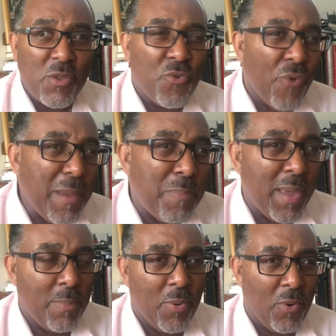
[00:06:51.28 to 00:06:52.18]
Great
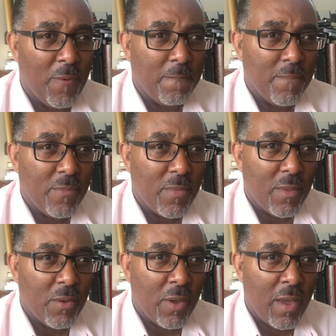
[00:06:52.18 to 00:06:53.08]
people.
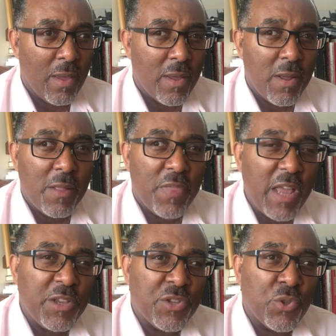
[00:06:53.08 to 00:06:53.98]
Okay?
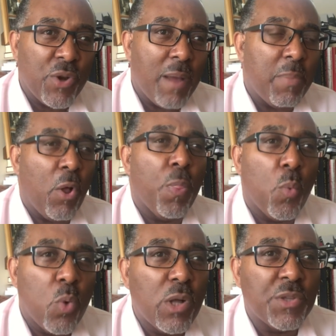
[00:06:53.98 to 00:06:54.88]
They stood up on the
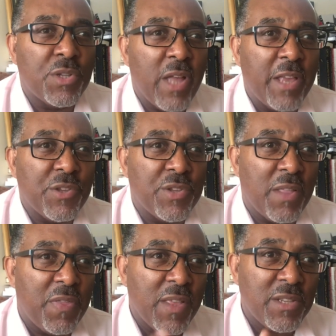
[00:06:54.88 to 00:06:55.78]
world stage and
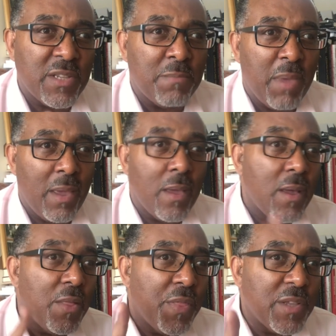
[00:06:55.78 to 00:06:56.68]
said, This is me.
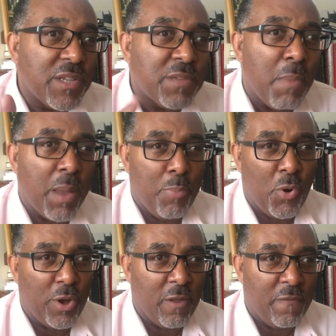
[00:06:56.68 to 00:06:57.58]
This is my
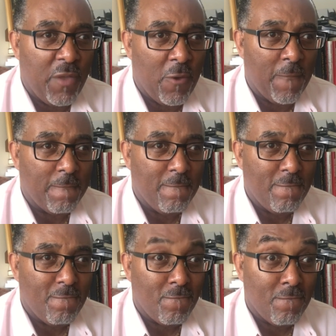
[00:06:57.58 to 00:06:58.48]
point of view.
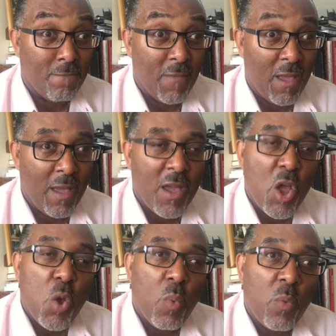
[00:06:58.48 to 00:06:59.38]
Okay?
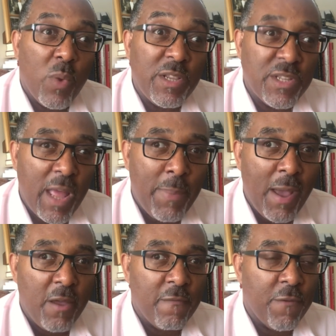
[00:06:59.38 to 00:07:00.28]
When we step
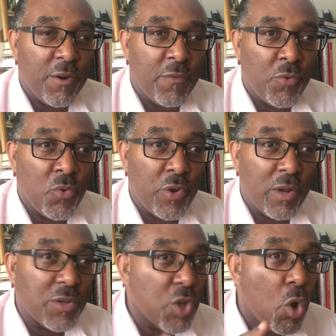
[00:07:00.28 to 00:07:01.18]
out in front of an
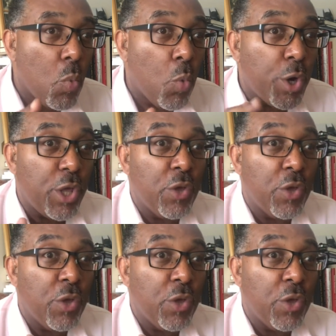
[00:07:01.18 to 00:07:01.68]
audience, what are